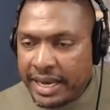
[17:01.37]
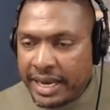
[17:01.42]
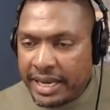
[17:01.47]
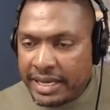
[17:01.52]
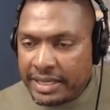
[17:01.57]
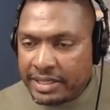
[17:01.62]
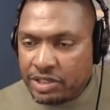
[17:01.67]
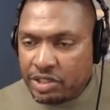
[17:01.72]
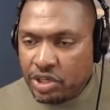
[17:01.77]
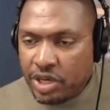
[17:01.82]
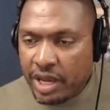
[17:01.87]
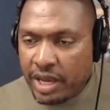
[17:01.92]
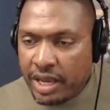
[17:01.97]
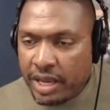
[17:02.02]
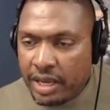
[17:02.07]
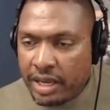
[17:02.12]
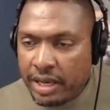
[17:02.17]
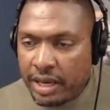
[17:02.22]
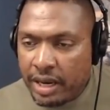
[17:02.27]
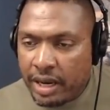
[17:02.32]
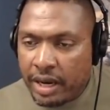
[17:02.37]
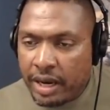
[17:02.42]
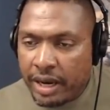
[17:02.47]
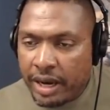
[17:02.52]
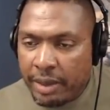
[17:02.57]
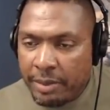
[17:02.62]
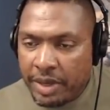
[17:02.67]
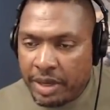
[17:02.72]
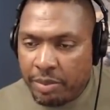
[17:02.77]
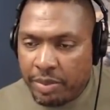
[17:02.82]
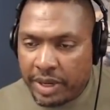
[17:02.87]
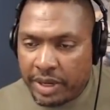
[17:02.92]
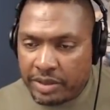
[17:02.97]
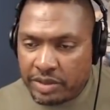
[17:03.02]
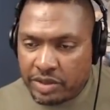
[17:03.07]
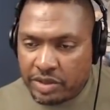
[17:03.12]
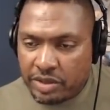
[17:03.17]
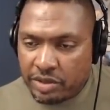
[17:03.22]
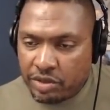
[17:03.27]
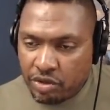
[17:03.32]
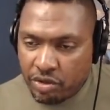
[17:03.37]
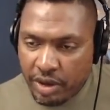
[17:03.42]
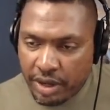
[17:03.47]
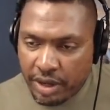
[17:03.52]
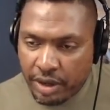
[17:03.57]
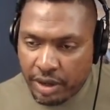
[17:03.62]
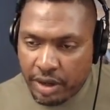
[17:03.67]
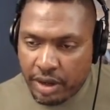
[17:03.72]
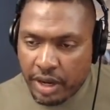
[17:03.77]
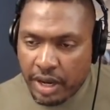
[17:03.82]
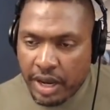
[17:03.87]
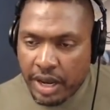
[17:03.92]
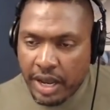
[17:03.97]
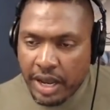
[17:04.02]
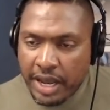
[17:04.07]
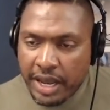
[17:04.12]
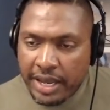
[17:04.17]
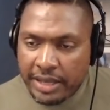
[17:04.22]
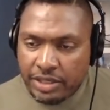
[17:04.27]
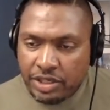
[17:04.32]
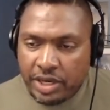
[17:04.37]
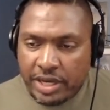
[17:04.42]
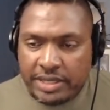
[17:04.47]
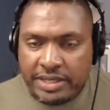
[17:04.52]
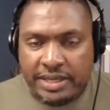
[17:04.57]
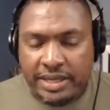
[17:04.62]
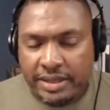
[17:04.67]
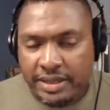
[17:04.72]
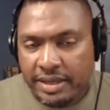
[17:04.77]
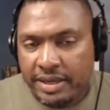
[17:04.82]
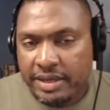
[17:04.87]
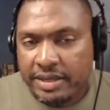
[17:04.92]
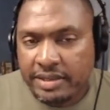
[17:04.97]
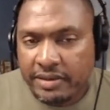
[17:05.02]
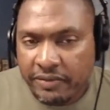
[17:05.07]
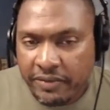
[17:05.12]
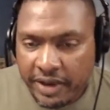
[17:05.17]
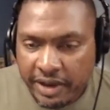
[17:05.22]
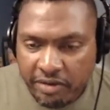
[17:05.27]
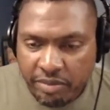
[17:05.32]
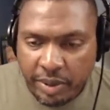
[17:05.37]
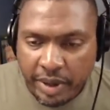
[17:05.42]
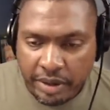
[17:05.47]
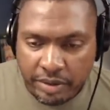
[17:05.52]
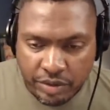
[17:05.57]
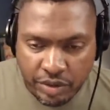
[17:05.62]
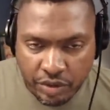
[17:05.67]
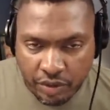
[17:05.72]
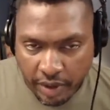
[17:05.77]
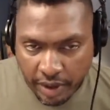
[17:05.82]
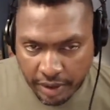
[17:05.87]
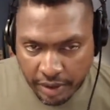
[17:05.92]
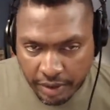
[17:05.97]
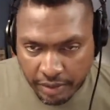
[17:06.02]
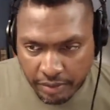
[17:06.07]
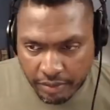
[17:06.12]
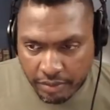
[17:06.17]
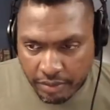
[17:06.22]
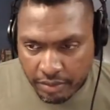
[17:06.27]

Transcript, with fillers: asked Jay uh, how many pounds is the trigger, and Jay said that it's a five pound trigger.